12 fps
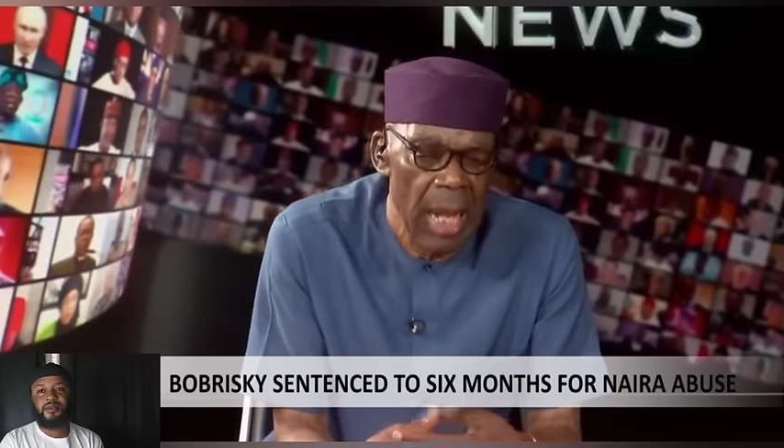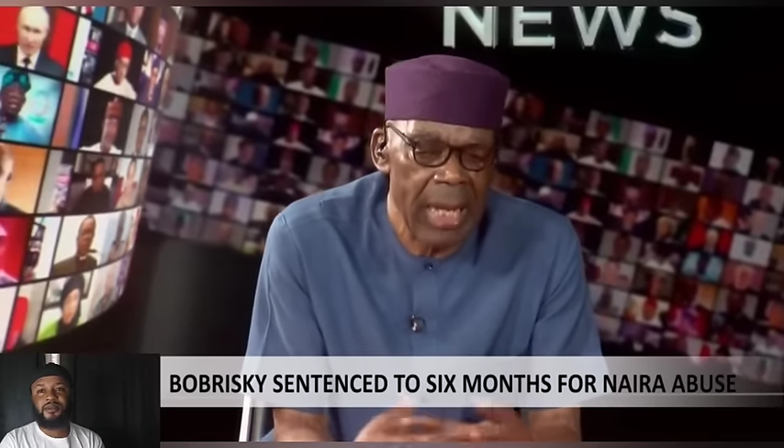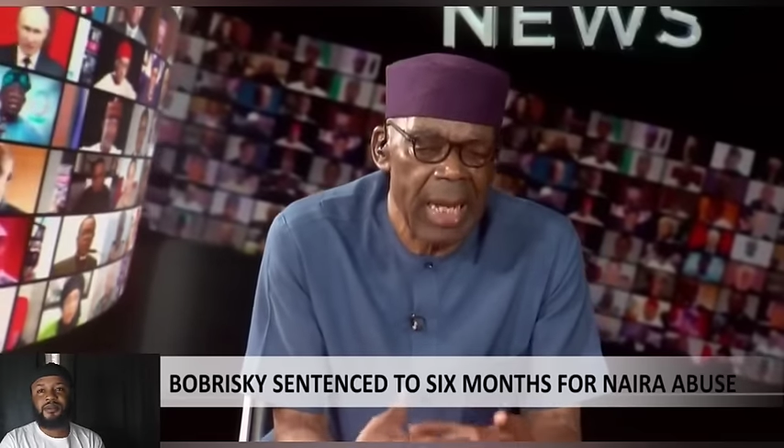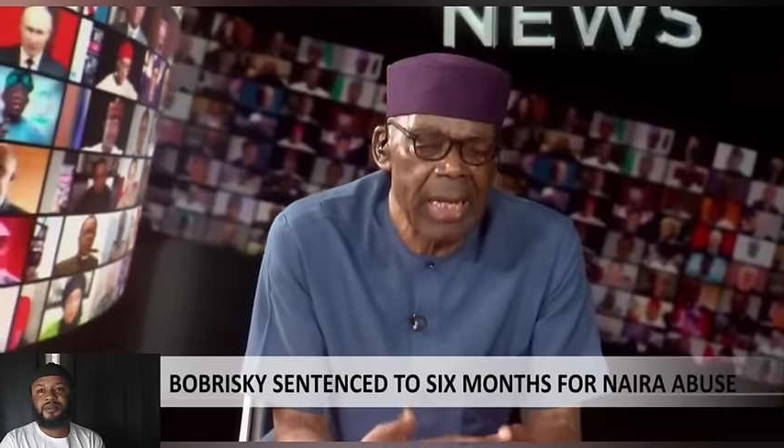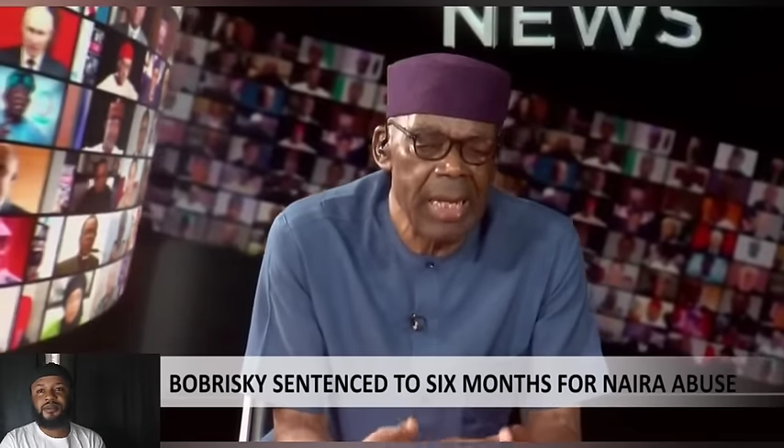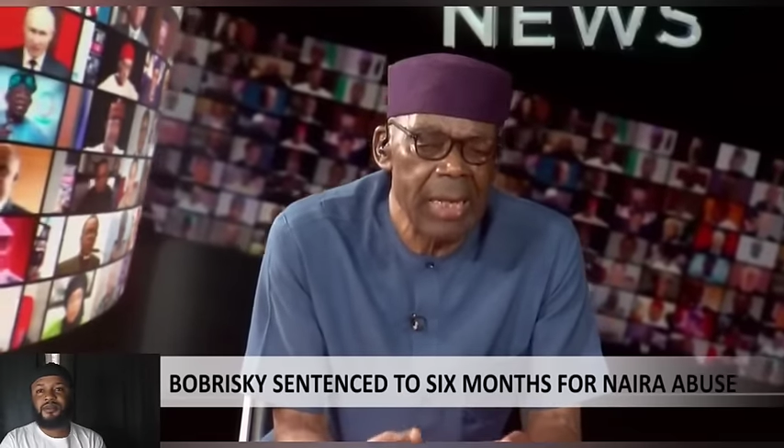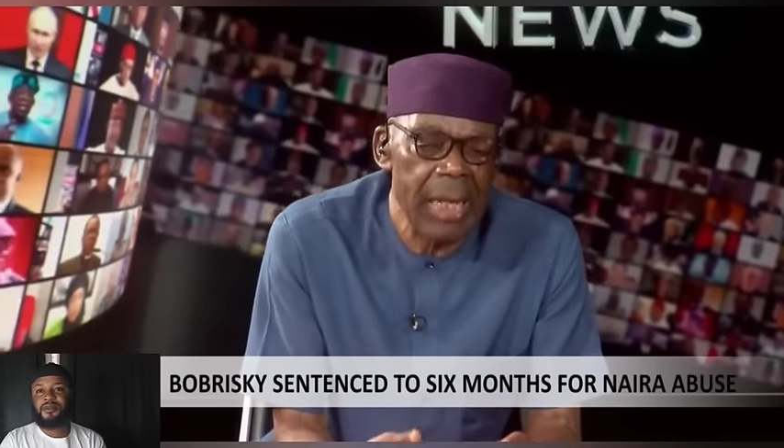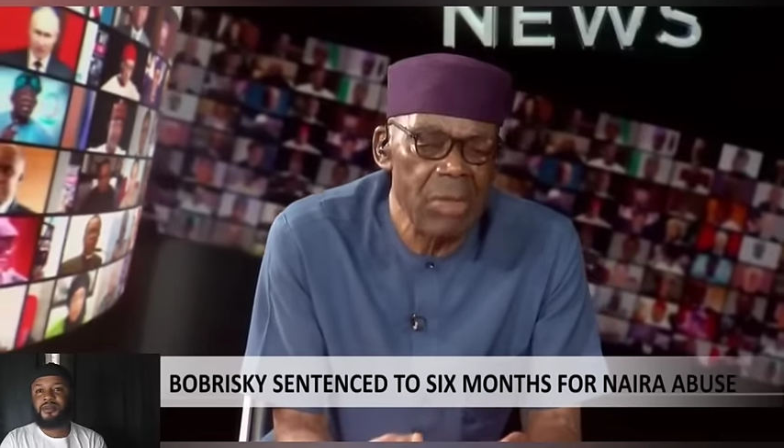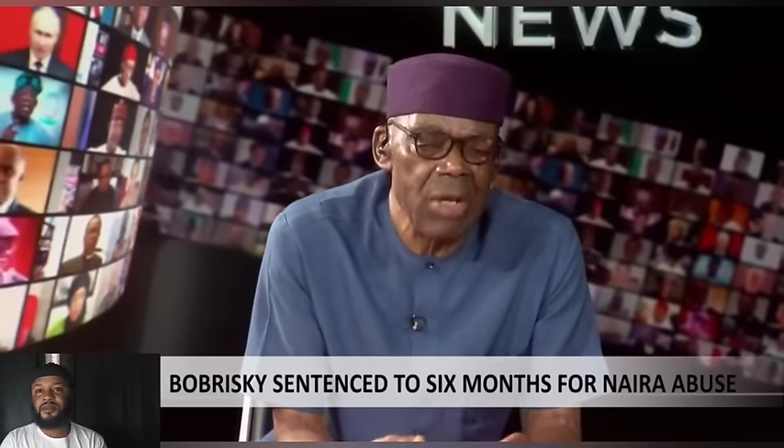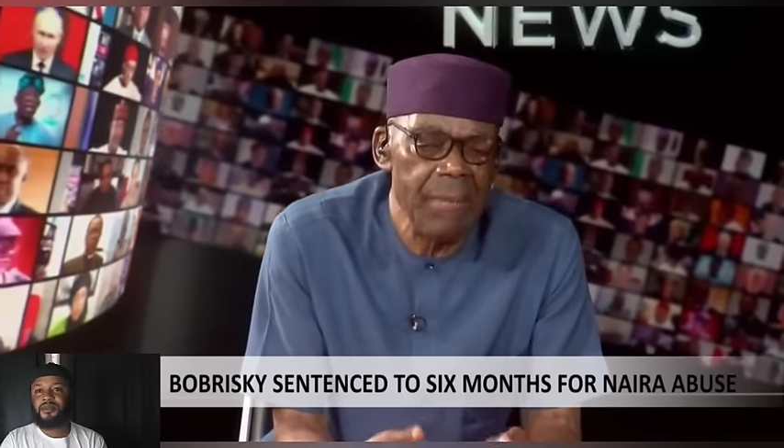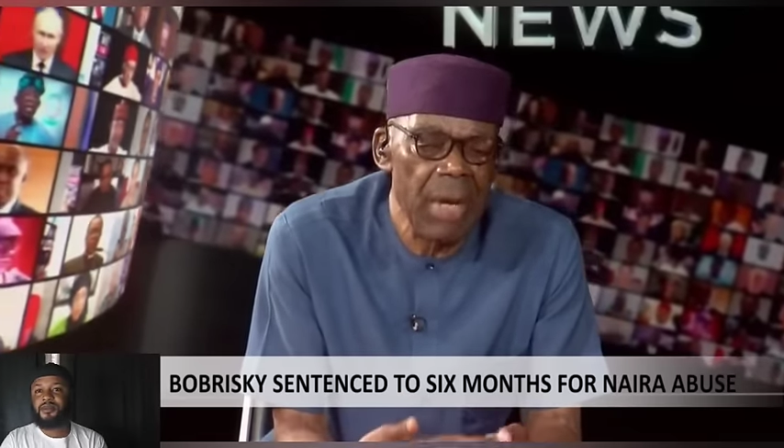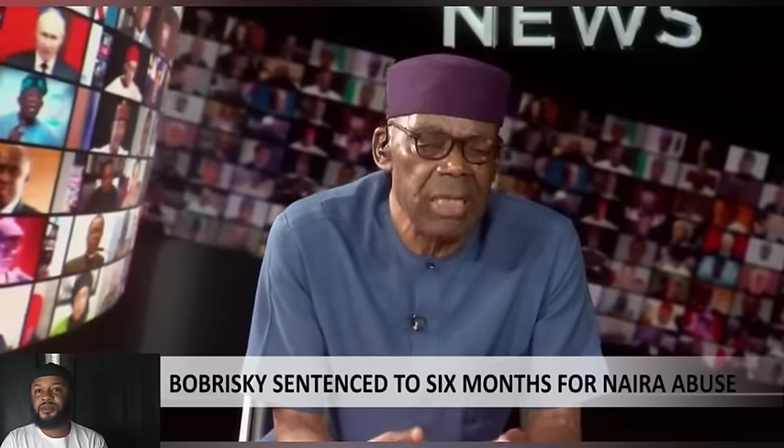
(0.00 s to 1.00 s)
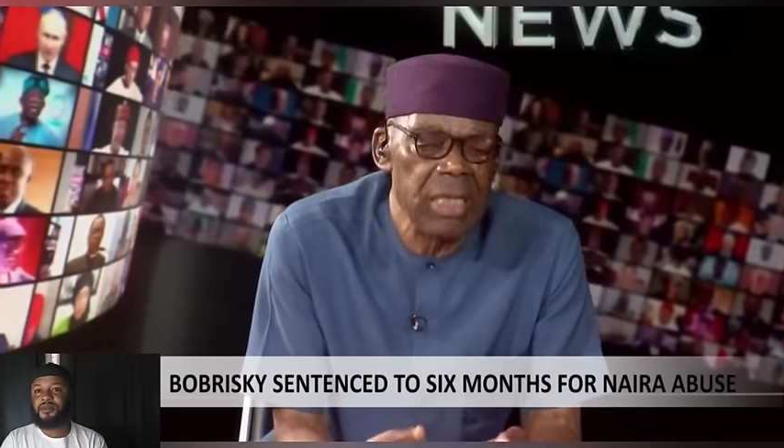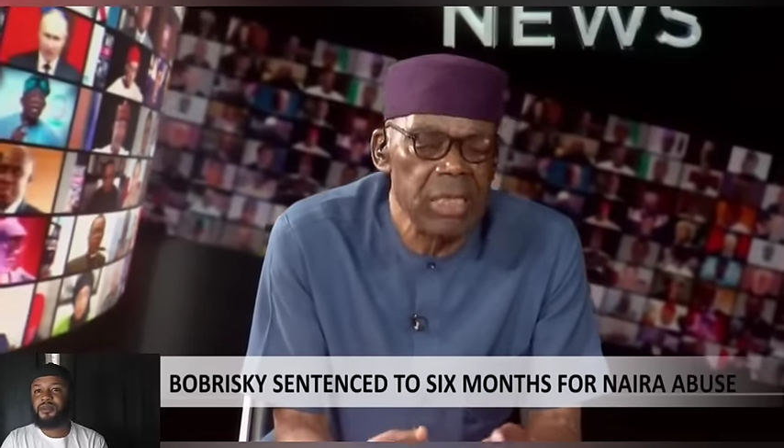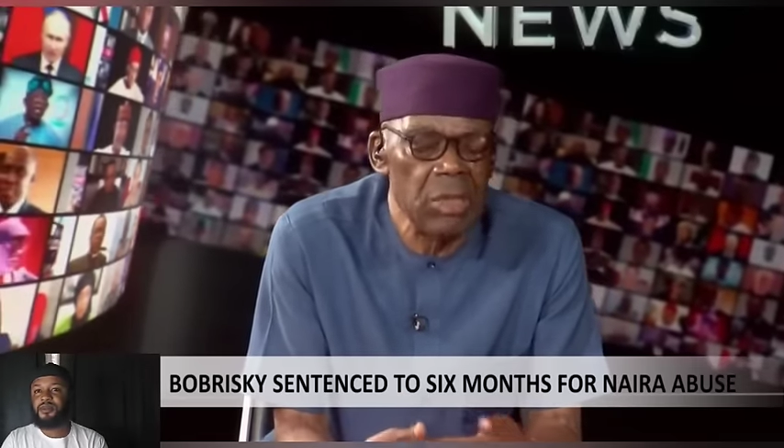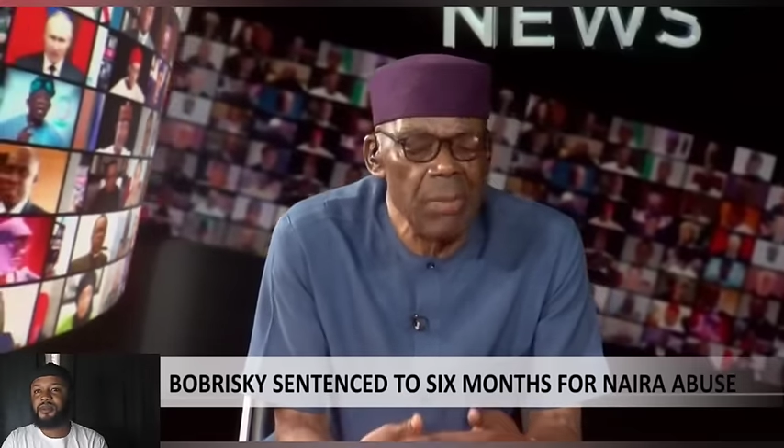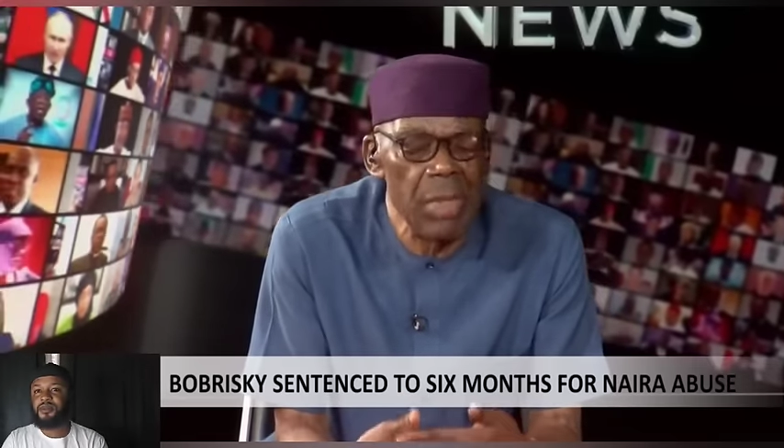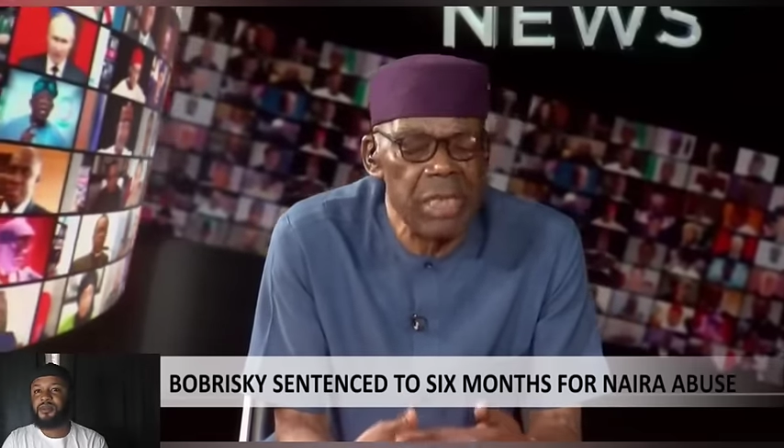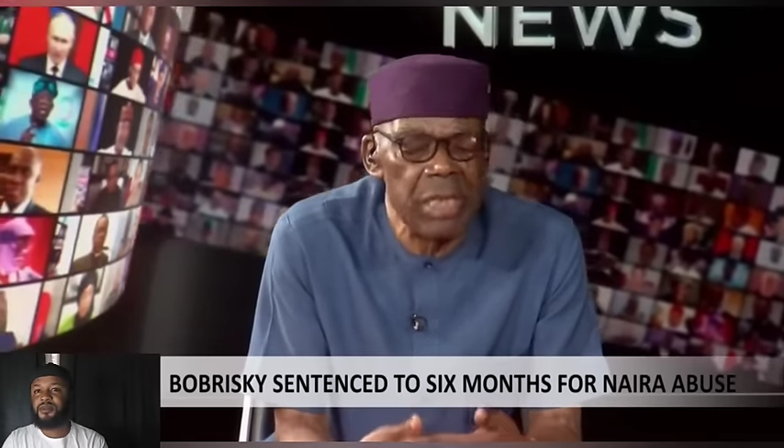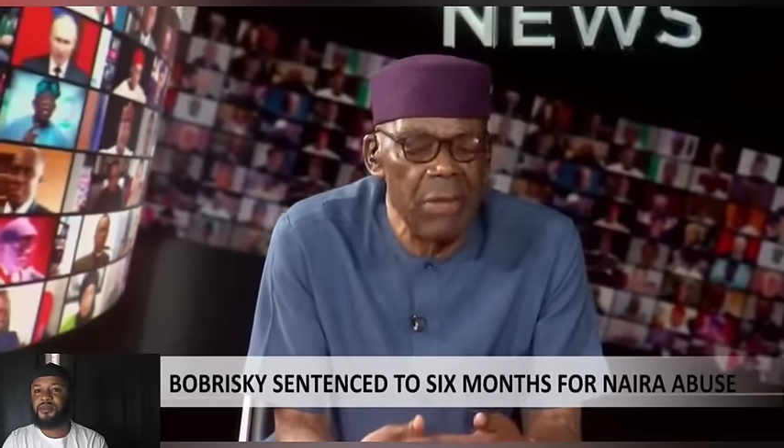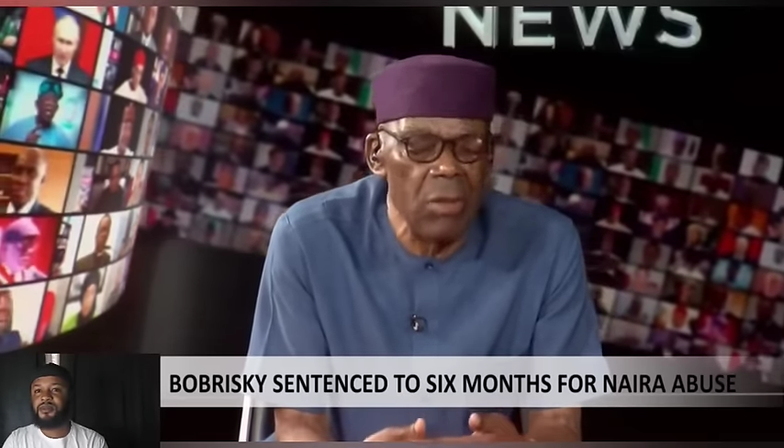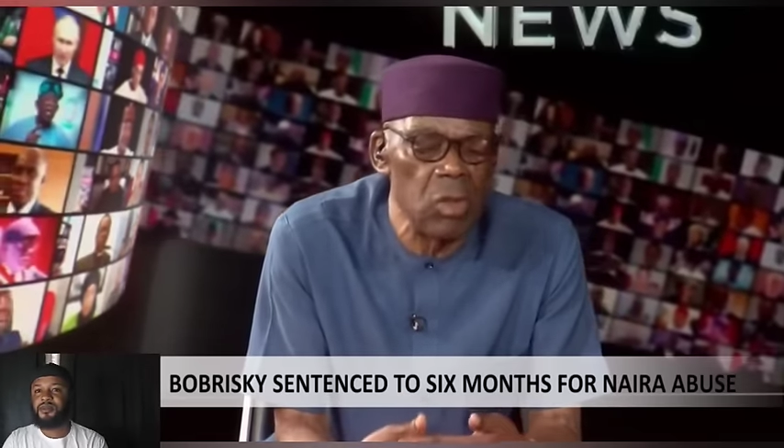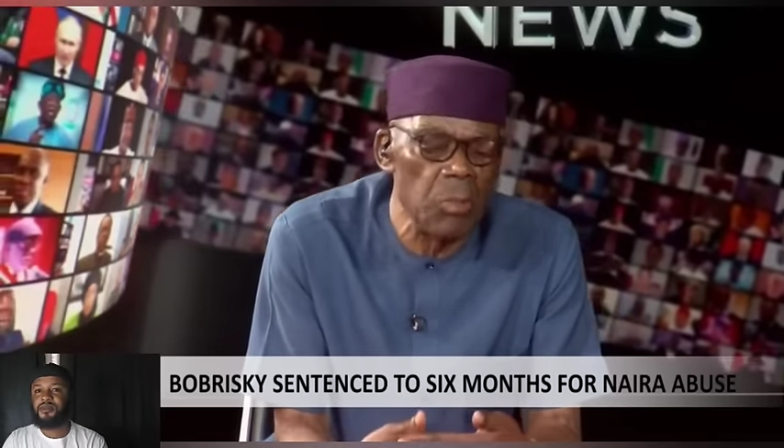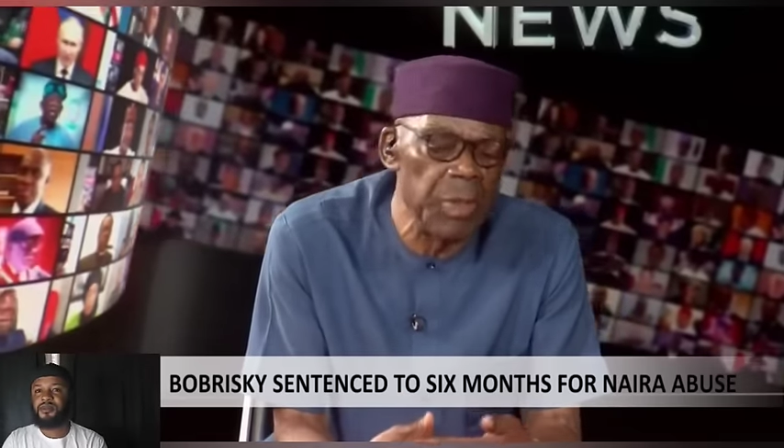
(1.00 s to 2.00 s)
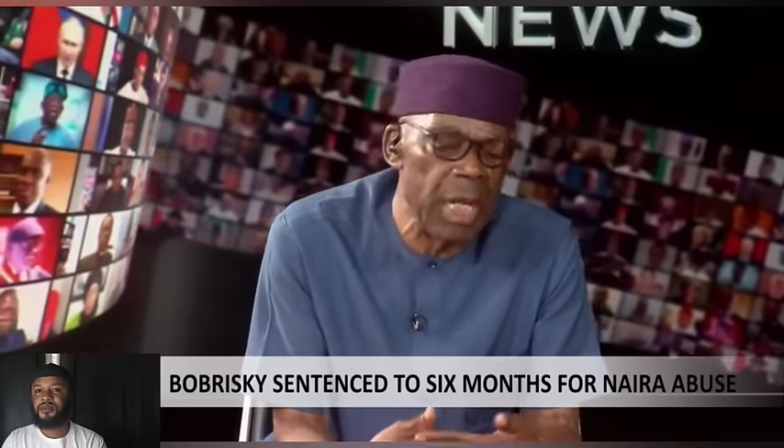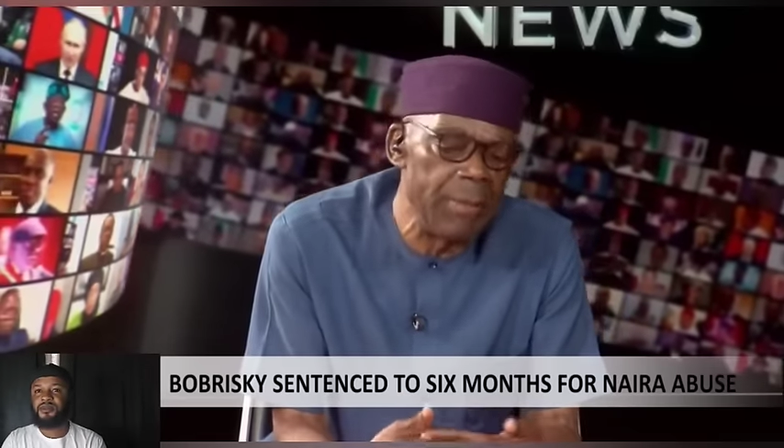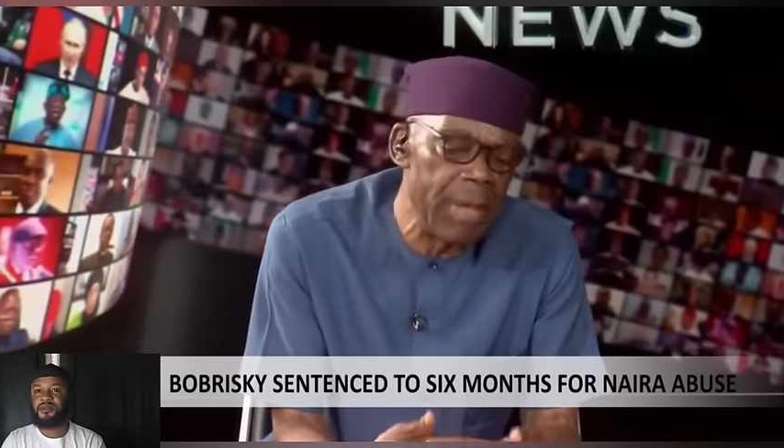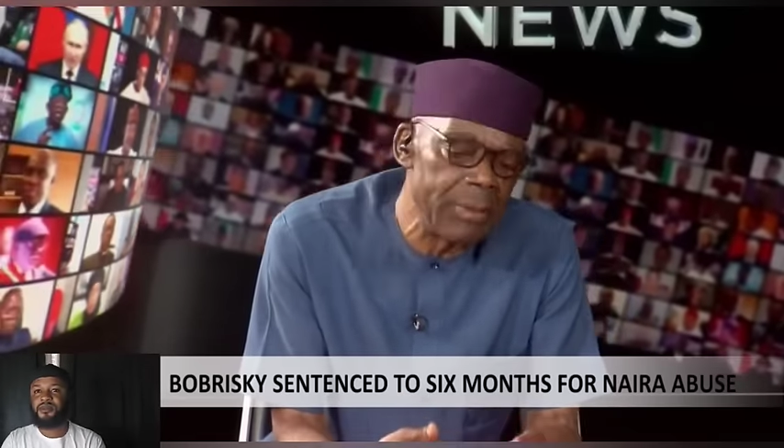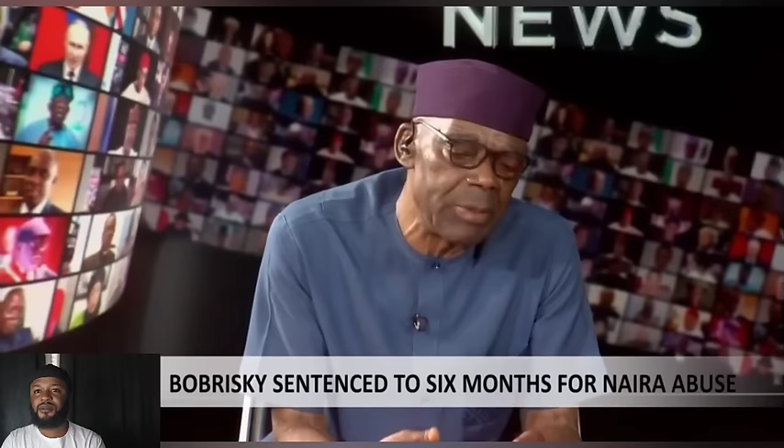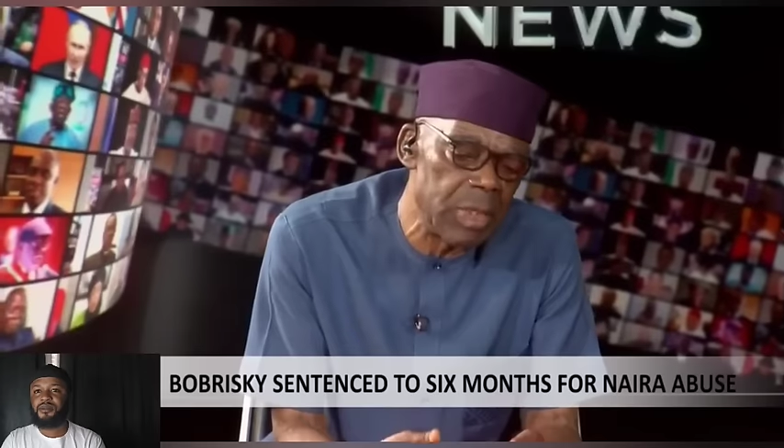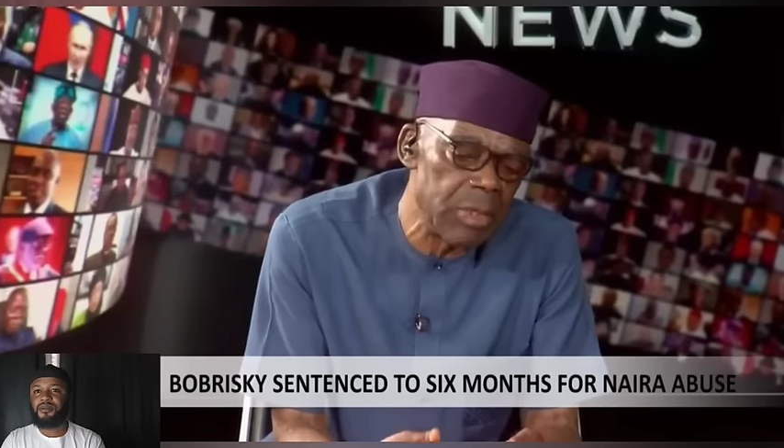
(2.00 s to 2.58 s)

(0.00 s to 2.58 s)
Can't you imagine somebody saying you want to be